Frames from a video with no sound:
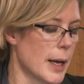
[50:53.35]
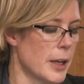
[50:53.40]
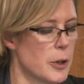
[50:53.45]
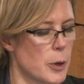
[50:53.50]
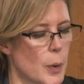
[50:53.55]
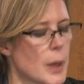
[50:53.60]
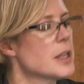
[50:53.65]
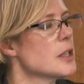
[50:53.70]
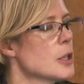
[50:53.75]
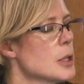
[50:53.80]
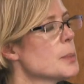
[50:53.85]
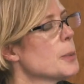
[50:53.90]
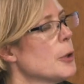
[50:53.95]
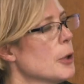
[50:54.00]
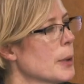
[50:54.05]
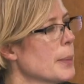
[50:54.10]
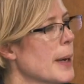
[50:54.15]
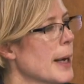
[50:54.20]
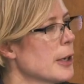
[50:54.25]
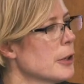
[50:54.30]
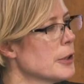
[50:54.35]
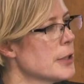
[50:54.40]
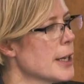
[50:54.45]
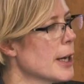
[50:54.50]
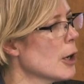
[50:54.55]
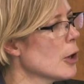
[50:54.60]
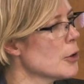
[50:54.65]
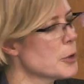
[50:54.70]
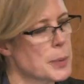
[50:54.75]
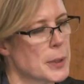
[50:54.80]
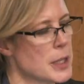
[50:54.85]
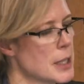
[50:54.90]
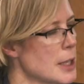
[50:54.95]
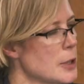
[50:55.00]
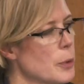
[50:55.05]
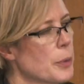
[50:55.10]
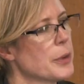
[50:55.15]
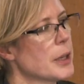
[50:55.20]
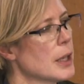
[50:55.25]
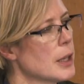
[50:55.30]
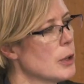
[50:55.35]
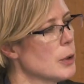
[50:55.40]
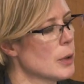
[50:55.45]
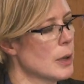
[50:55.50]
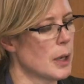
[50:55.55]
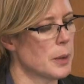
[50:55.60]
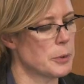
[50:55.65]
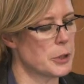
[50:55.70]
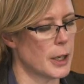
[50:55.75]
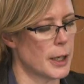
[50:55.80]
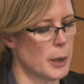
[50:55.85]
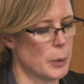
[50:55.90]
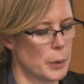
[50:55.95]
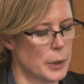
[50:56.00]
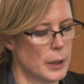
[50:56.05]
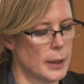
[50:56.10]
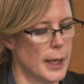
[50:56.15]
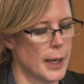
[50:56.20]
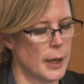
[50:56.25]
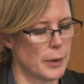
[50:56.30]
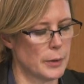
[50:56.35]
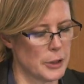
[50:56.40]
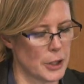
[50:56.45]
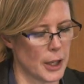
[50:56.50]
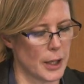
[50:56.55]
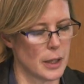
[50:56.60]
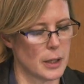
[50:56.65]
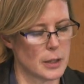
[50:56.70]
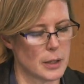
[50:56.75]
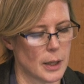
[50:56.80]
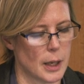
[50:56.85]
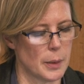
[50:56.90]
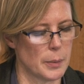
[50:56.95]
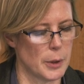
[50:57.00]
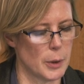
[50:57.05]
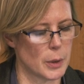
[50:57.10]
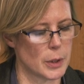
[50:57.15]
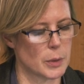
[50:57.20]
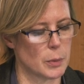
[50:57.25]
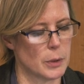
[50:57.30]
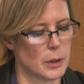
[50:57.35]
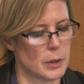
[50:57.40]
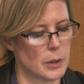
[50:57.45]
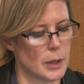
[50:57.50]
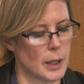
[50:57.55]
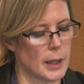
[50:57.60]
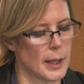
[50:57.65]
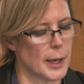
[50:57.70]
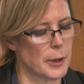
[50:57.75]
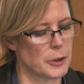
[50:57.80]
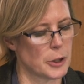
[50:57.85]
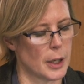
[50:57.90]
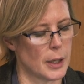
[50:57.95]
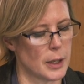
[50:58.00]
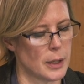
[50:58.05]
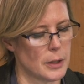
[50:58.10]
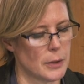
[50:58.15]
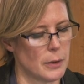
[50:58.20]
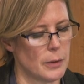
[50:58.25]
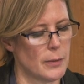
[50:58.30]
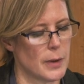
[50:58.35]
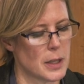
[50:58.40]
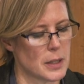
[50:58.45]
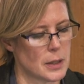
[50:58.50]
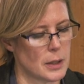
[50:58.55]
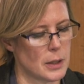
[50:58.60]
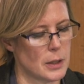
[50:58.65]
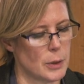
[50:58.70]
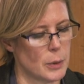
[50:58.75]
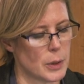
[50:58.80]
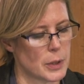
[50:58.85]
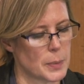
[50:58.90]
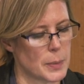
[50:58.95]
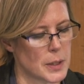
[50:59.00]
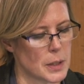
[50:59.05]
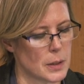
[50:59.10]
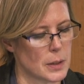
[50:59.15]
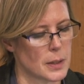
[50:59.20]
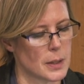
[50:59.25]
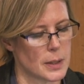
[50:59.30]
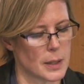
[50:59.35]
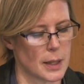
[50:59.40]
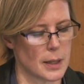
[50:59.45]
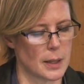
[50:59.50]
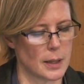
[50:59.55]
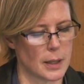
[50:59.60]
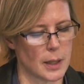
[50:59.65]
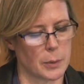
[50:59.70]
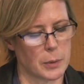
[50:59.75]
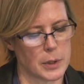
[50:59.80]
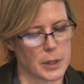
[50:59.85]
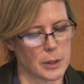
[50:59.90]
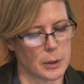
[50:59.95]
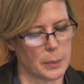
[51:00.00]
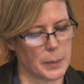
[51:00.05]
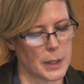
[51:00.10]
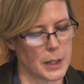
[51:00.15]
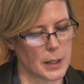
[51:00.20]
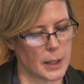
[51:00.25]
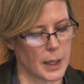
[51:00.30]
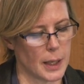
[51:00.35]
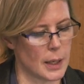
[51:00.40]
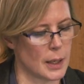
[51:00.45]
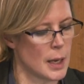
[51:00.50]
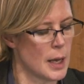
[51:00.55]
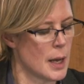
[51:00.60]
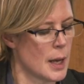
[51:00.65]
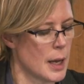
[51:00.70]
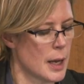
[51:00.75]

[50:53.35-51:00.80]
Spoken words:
U.S. just pulling back on tariffs, because I don't think U.S. would allow China to invest in U.S. businesses. I think that would still be tight.